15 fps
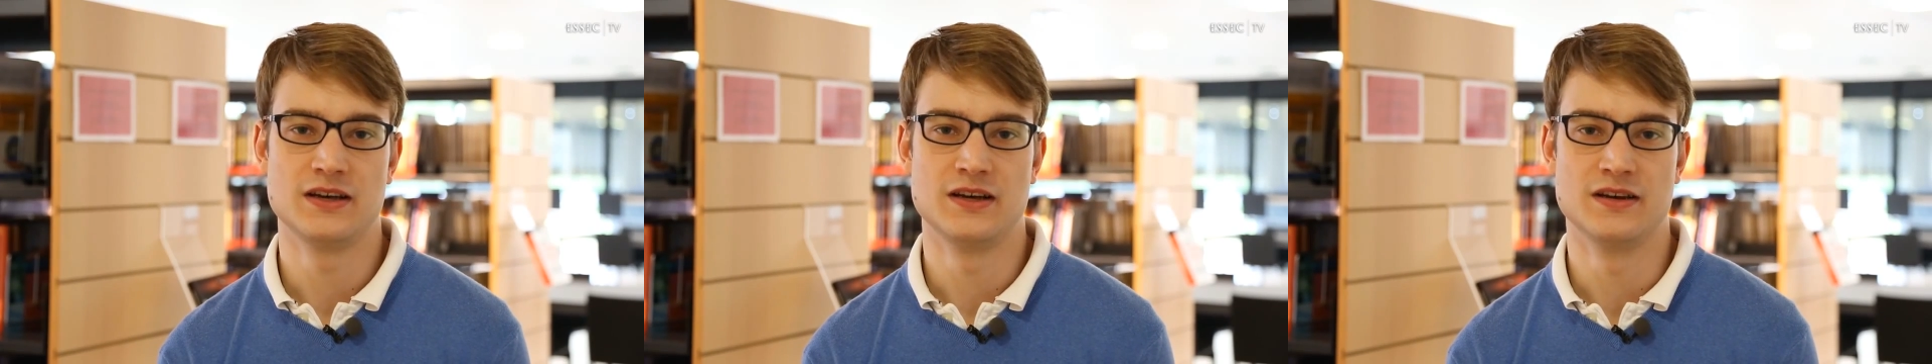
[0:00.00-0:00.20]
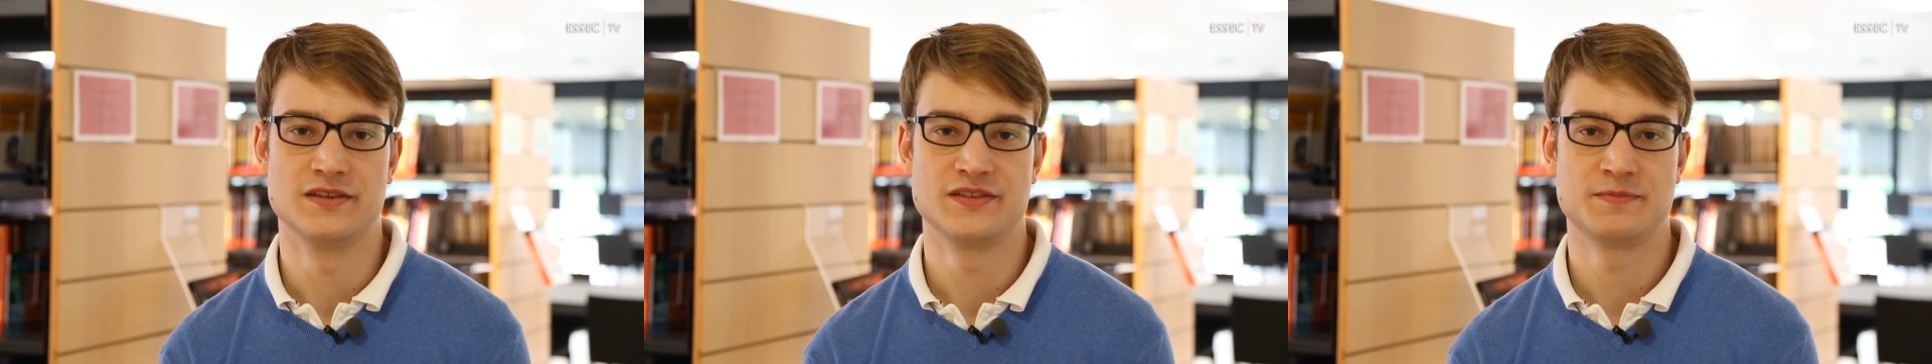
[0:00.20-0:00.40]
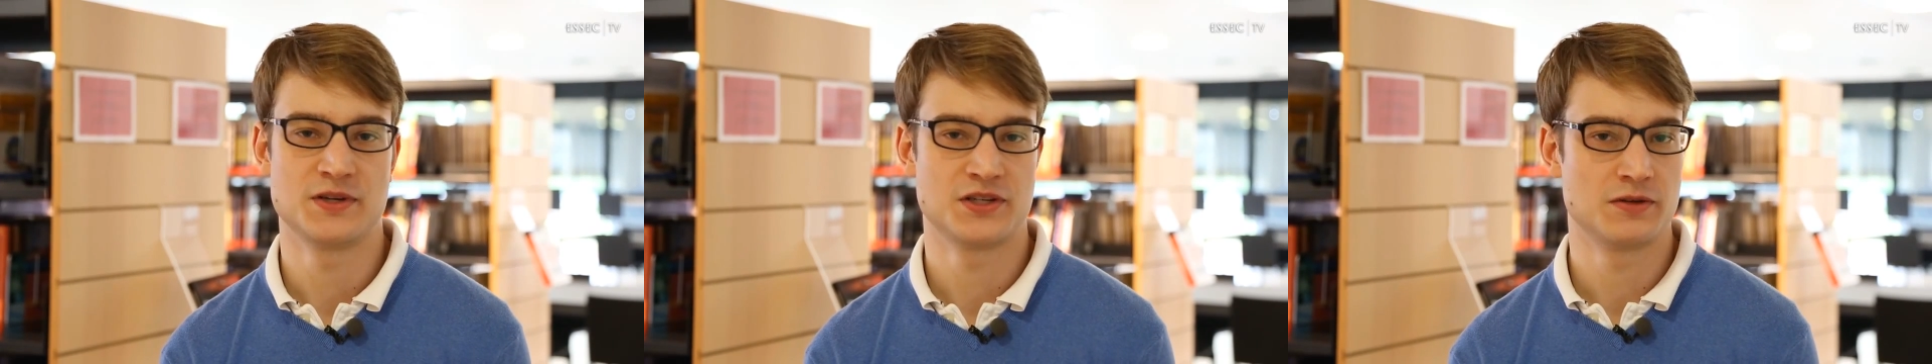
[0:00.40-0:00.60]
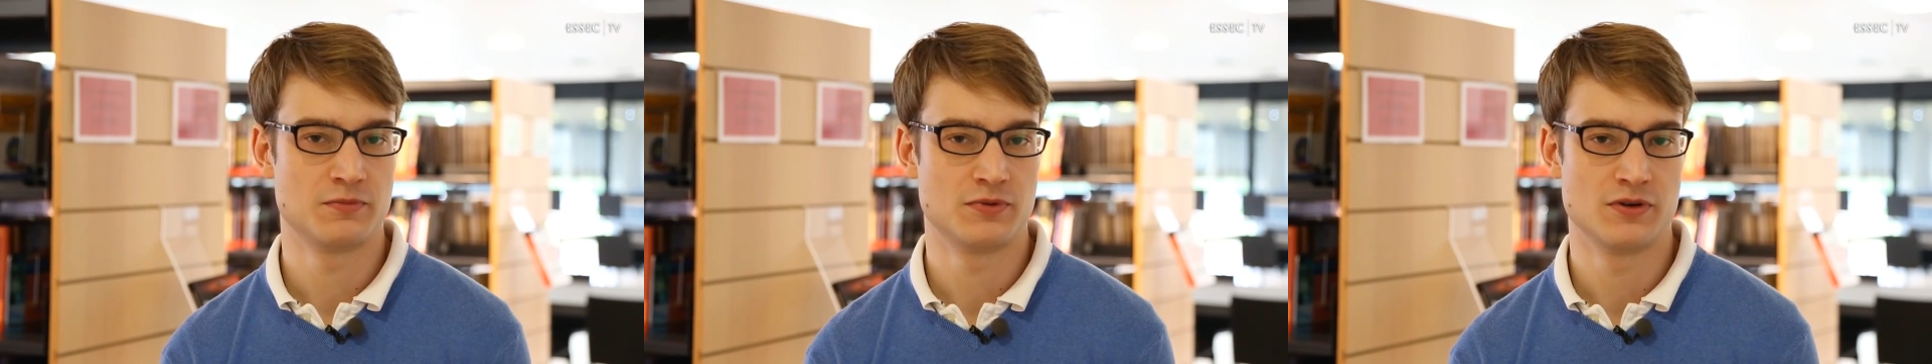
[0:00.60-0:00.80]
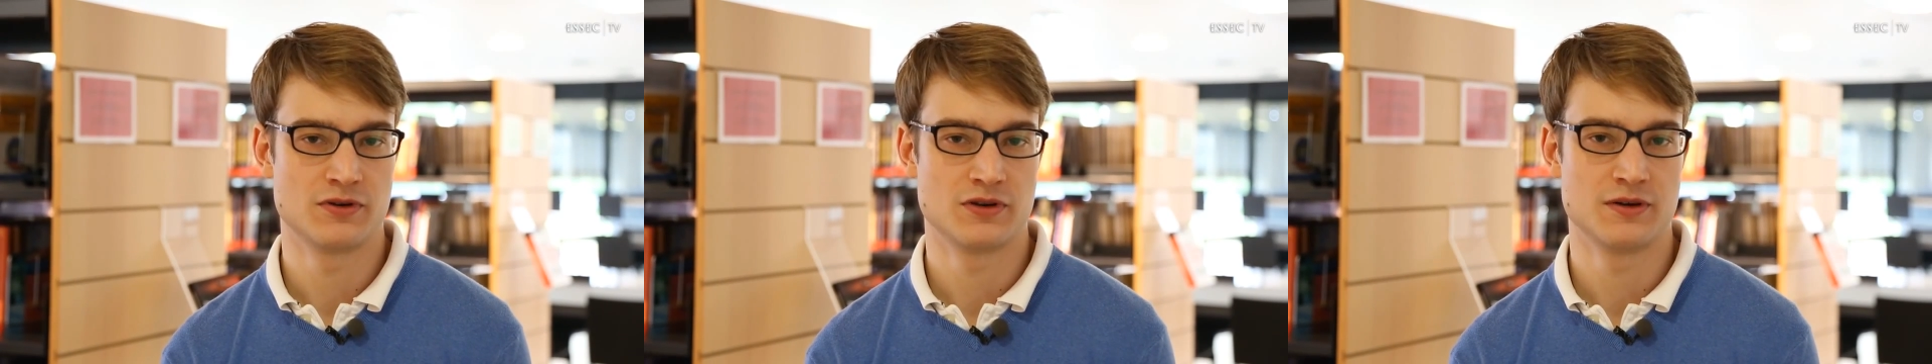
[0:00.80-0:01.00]
a special
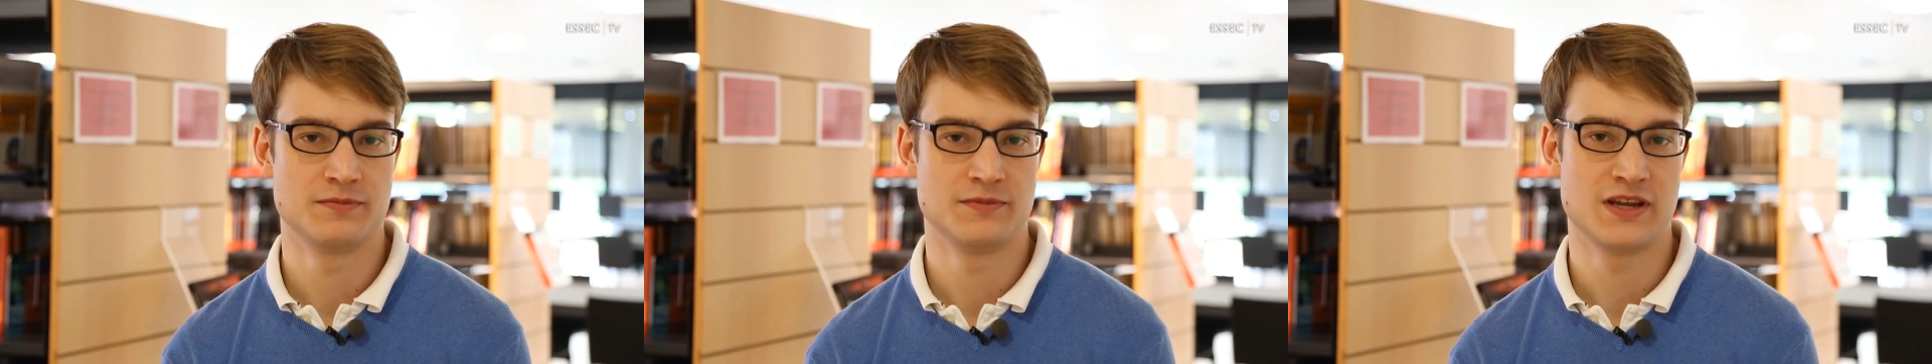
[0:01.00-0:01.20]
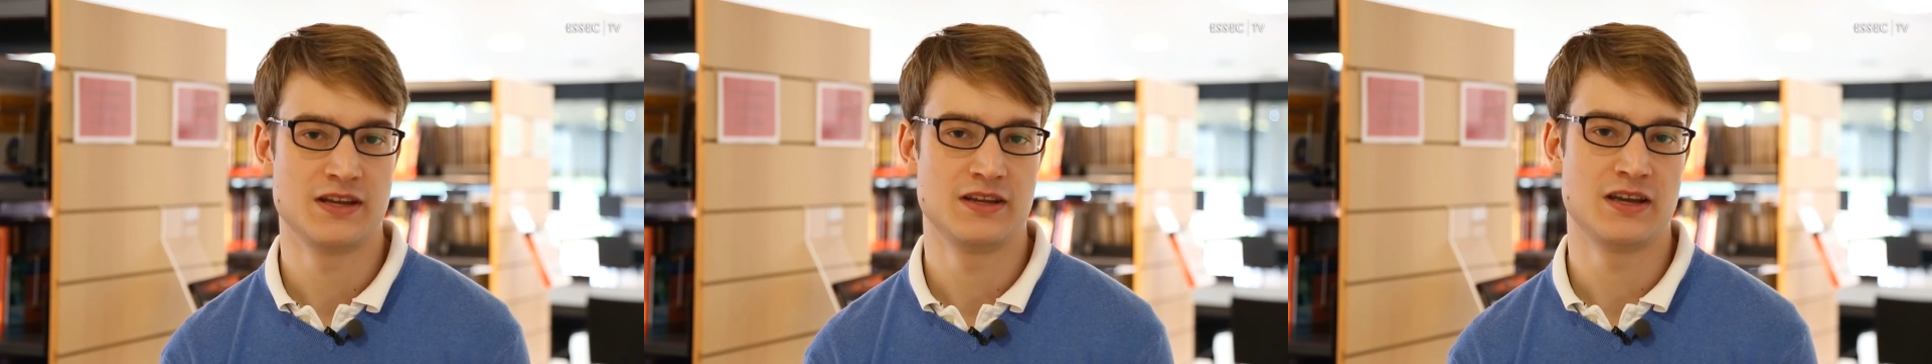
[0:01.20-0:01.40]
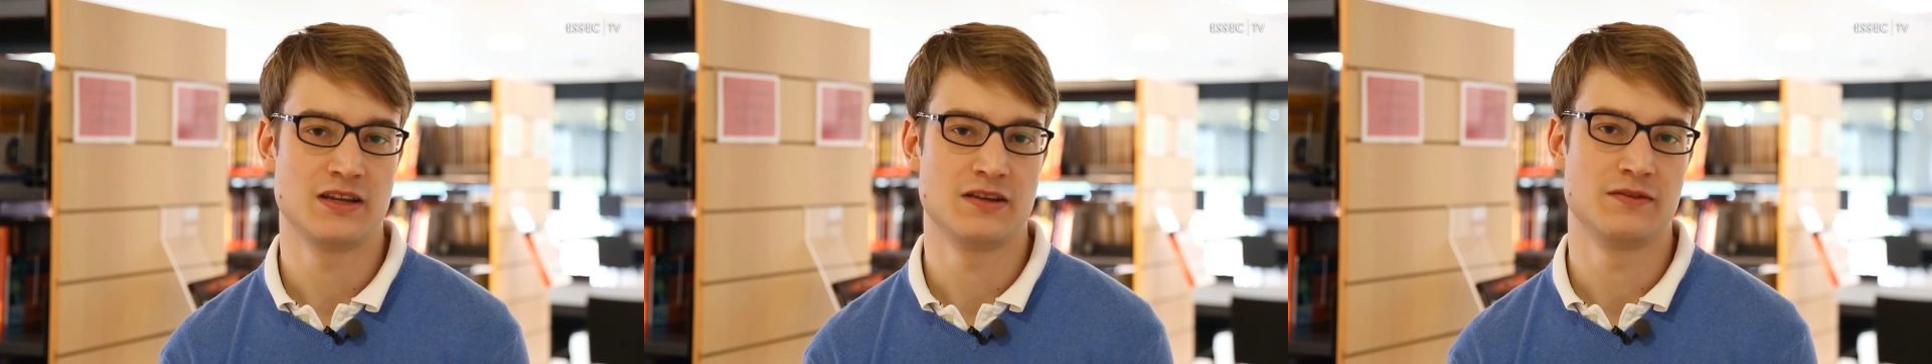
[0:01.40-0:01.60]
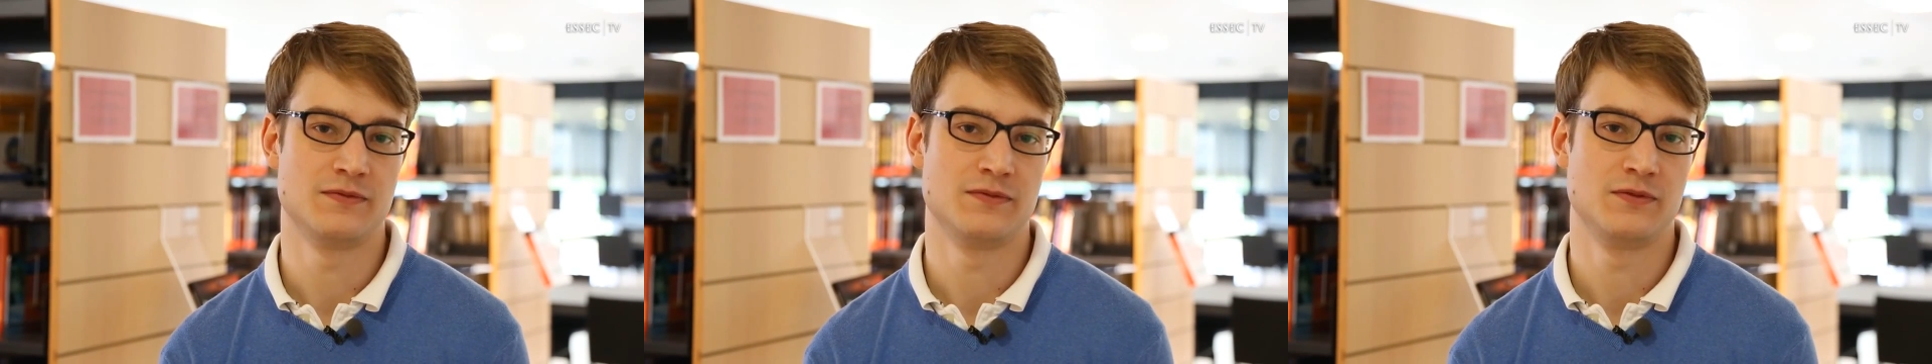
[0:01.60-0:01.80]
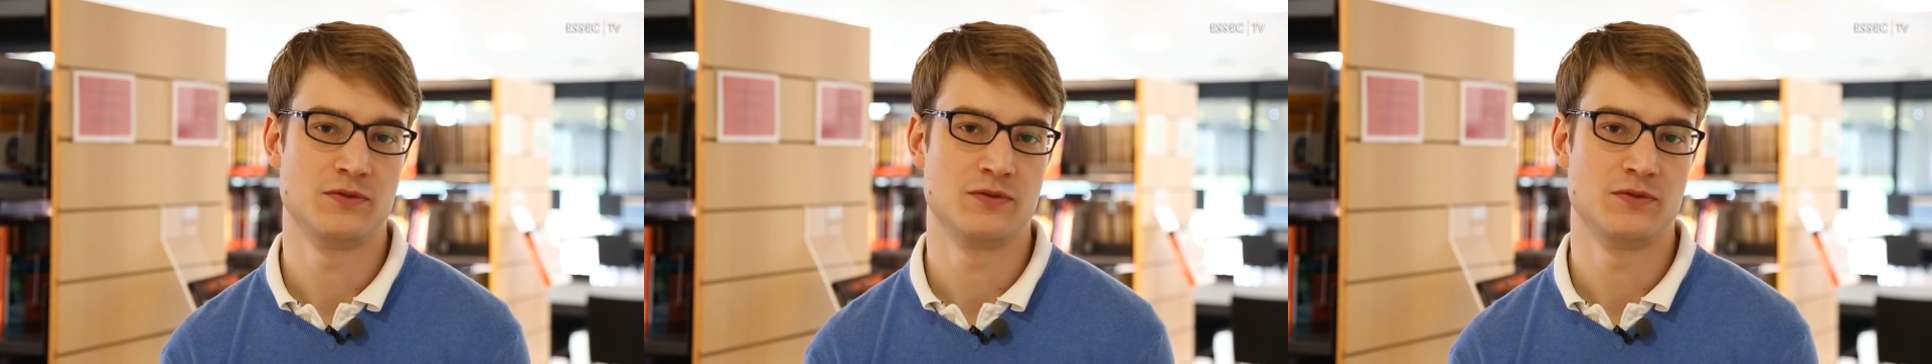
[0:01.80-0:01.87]
program dedicated